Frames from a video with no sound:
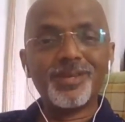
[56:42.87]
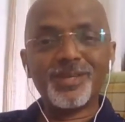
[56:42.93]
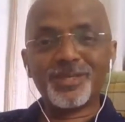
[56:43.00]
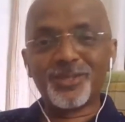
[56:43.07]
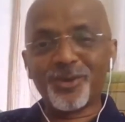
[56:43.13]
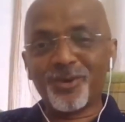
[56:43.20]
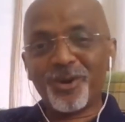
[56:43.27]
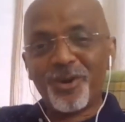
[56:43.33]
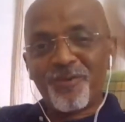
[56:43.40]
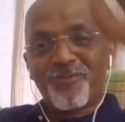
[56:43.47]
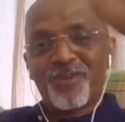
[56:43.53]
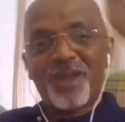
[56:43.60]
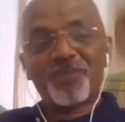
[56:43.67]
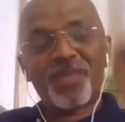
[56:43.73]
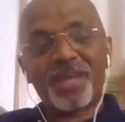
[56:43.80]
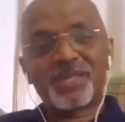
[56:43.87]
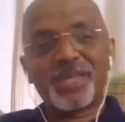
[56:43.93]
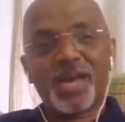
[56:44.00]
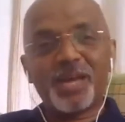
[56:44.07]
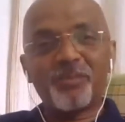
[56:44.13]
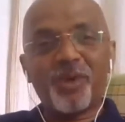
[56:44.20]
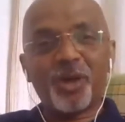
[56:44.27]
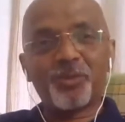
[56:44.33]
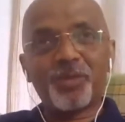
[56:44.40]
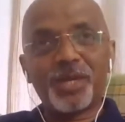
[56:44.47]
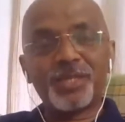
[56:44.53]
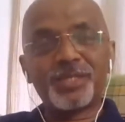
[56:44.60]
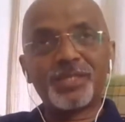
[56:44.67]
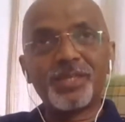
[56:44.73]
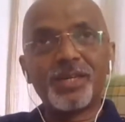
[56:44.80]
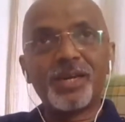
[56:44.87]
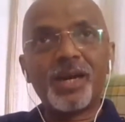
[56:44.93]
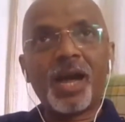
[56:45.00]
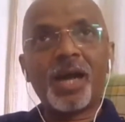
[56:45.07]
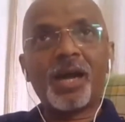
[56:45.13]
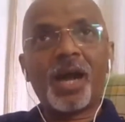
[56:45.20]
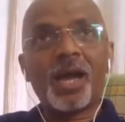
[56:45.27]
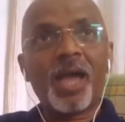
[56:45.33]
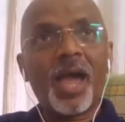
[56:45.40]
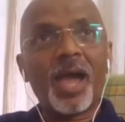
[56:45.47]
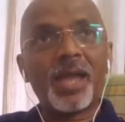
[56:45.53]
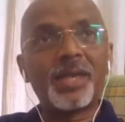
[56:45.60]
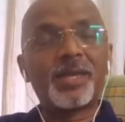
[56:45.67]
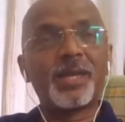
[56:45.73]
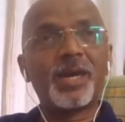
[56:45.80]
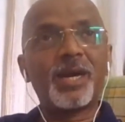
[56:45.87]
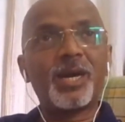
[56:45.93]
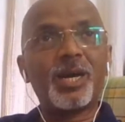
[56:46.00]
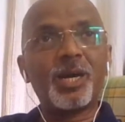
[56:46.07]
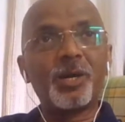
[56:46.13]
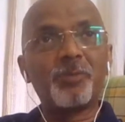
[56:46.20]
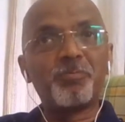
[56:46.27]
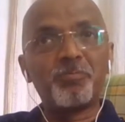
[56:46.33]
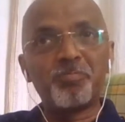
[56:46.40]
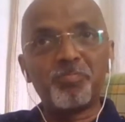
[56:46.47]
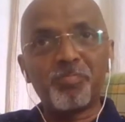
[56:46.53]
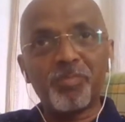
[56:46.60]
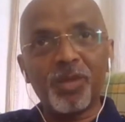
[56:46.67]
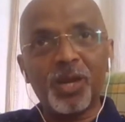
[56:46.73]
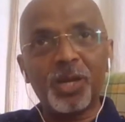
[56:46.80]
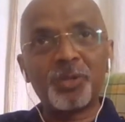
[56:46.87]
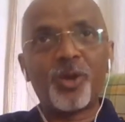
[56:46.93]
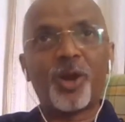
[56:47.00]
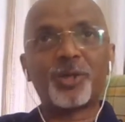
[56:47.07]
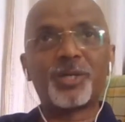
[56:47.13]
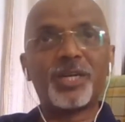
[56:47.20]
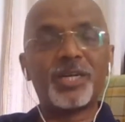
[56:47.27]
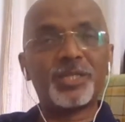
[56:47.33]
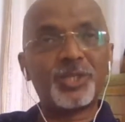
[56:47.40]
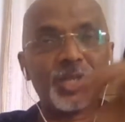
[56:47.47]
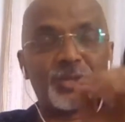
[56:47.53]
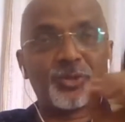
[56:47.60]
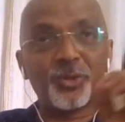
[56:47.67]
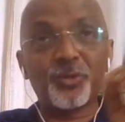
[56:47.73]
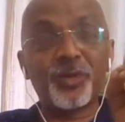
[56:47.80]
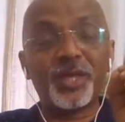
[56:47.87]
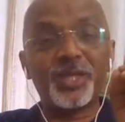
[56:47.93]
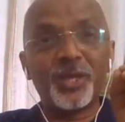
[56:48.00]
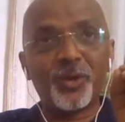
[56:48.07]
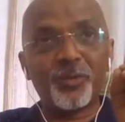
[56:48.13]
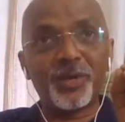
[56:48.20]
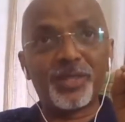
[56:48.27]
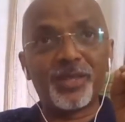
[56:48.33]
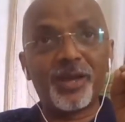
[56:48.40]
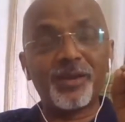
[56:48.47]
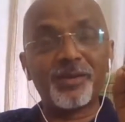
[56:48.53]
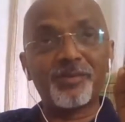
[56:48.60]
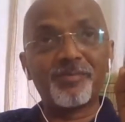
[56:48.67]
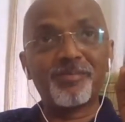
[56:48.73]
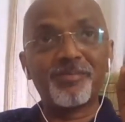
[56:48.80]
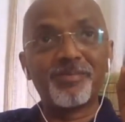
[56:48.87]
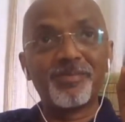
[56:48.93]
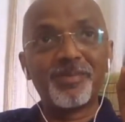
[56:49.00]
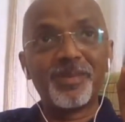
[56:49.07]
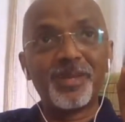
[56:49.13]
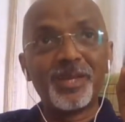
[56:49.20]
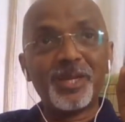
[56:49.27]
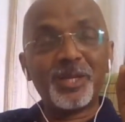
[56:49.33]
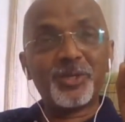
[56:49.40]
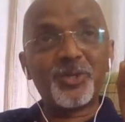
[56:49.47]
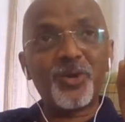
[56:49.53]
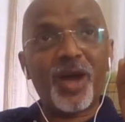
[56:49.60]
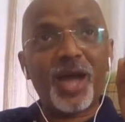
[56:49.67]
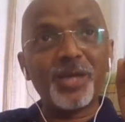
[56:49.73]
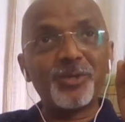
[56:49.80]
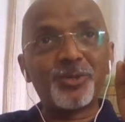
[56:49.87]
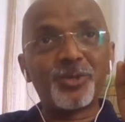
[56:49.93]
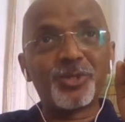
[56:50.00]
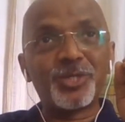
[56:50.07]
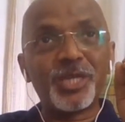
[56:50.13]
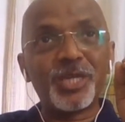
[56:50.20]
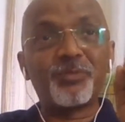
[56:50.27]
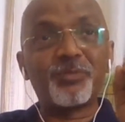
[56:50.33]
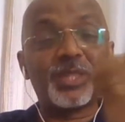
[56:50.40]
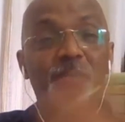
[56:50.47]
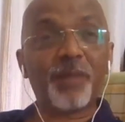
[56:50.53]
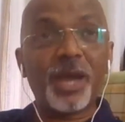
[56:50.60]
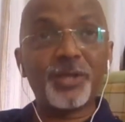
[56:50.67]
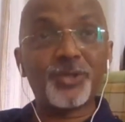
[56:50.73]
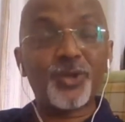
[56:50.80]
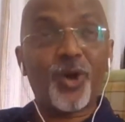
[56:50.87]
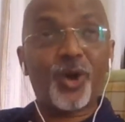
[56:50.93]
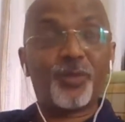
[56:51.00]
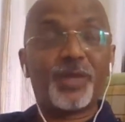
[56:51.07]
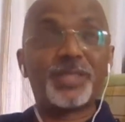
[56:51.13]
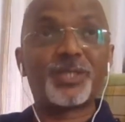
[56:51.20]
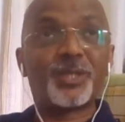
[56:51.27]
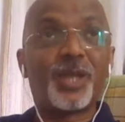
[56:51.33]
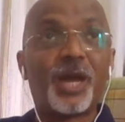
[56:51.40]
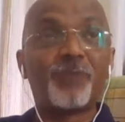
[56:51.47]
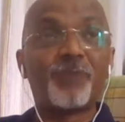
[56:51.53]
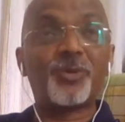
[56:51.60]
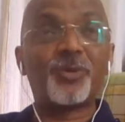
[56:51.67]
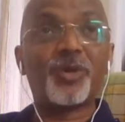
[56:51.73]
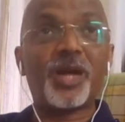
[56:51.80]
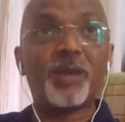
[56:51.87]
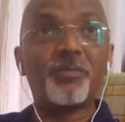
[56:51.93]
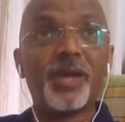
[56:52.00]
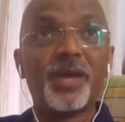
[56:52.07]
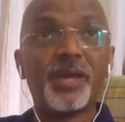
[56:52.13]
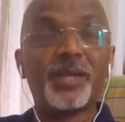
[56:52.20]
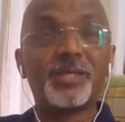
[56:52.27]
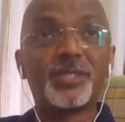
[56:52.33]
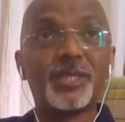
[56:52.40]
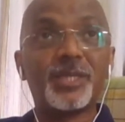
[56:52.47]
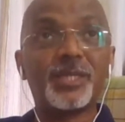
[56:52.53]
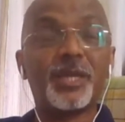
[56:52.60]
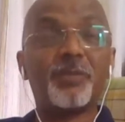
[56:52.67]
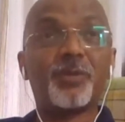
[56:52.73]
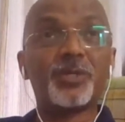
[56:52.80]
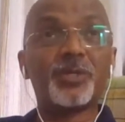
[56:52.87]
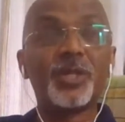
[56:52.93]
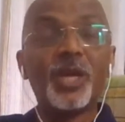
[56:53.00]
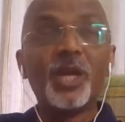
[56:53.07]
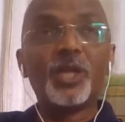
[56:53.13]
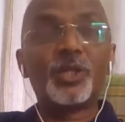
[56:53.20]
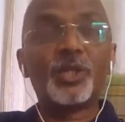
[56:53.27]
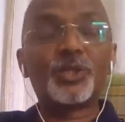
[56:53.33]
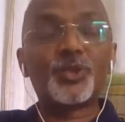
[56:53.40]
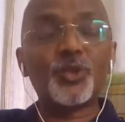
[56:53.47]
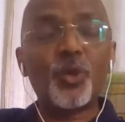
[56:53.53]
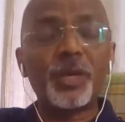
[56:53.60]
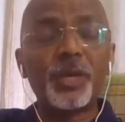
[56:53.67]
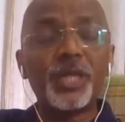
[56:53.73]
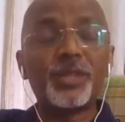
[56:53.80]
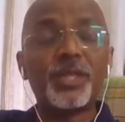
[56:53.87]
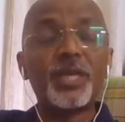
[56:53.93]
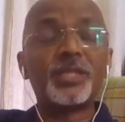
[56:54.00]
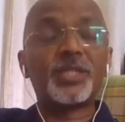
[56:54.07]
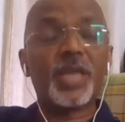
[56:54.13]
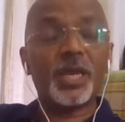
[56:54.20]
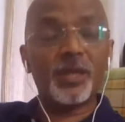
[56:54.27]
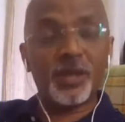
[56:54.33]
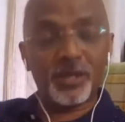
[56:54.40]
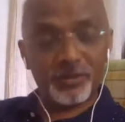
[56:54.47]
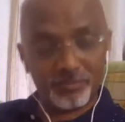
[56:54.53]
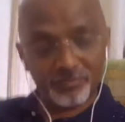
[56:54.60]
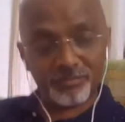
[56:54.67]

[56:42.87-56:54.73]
So from that time onwards, I had Dr. Chaturvedi over there. So I used to sit with them. I used to always love to come there and sit there because there's so many things I learned.